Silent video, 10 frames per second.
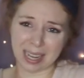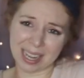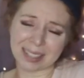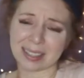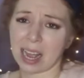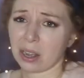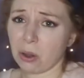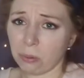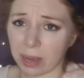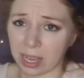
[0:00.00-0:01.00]
he's not
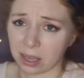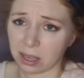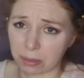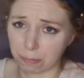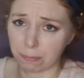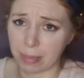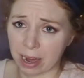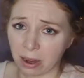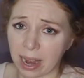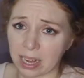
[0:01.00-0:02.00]
going with
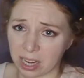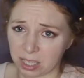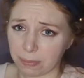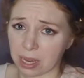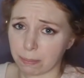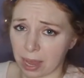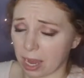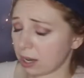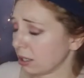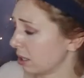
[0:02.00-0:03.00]
Bear and his big
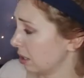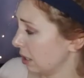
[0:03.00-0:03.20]
band.